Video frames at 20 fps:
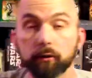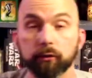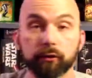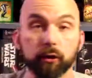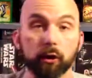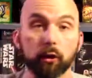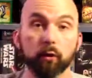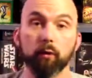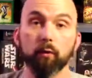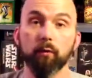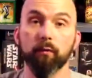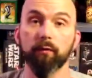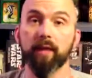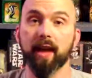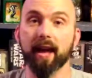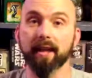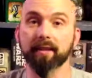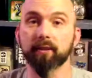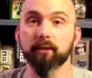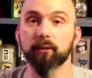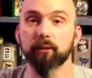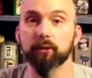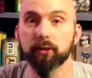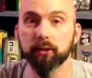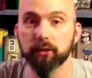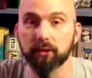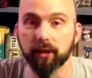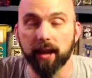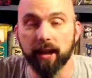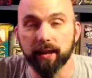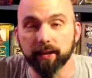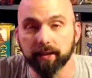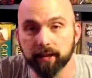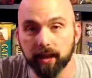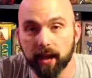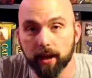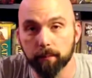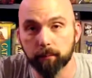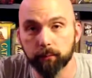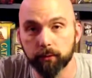So that's a look at
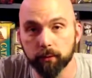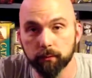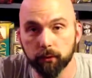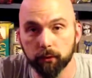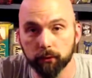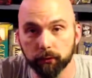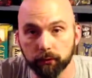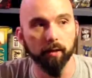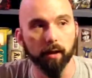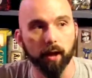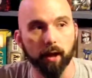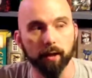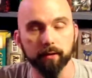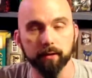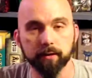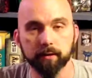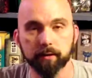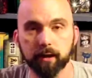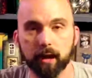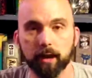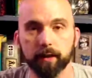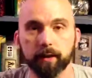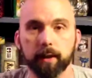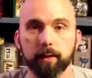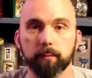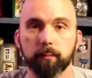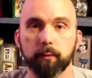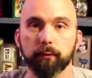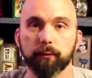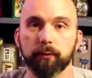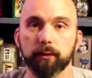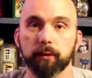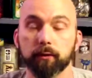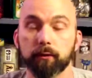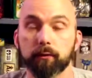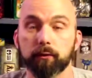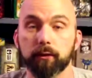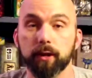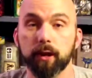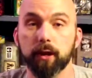Top Promoter. I think Scott and I are both going to
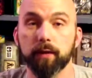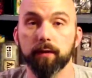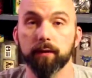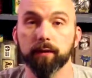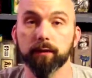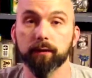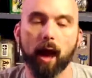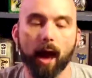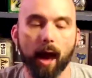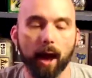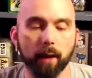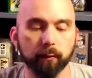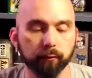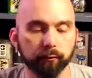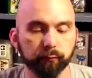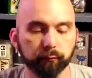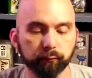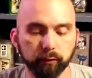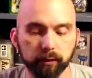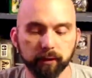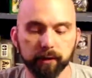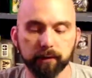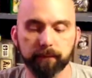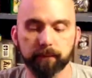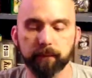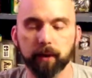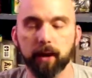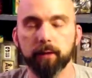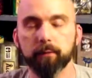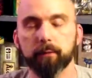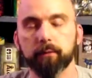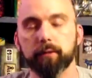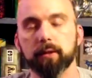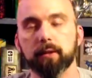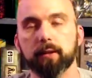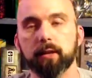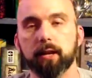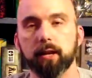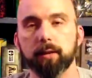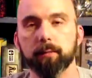agree on this. I was really fine with the
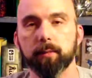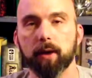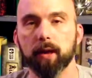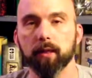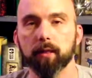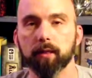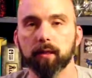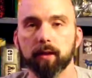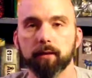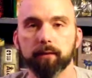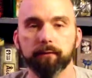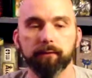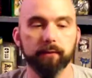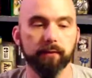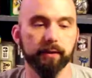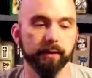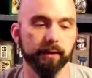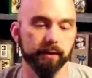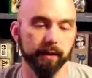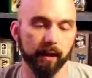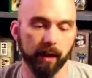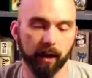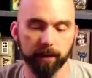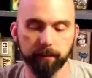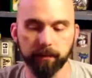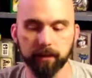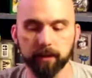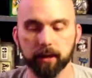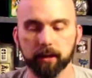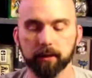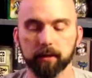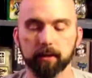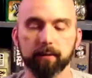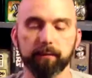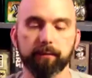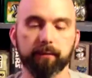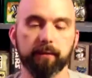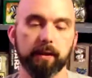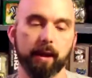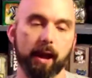game. I loved the timing. I
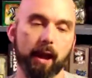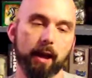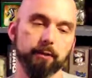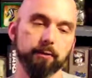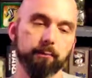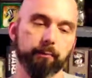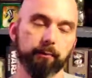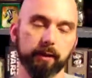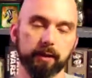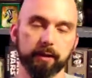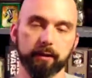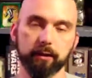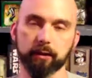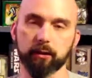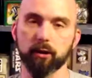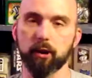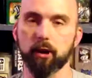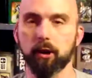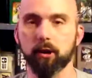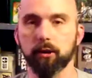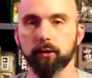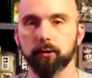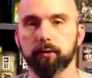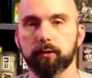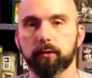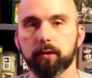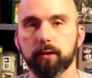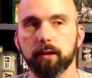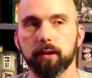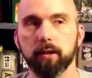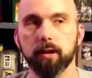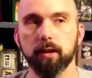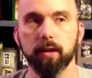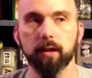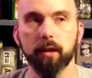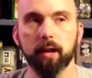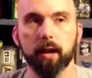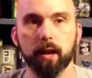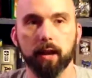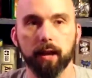loved how you played the cards
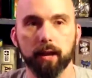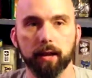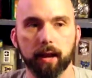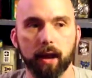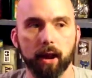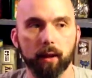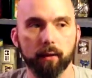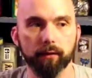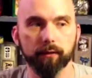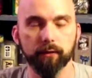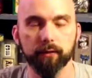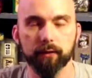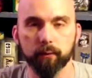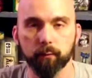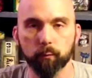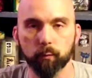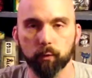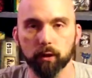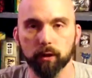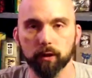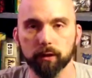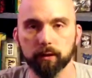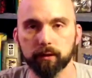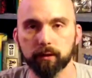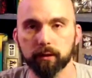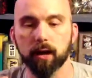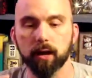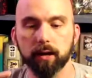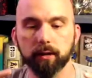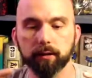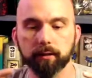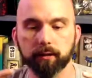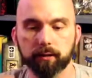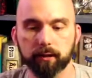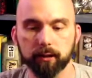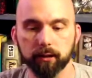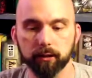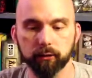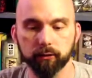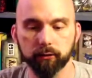and how everything worked
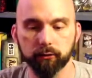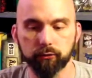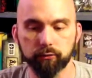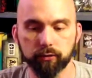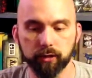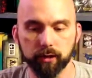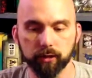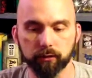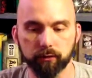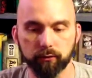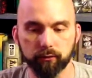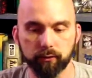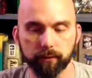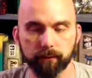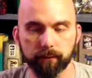until you get to the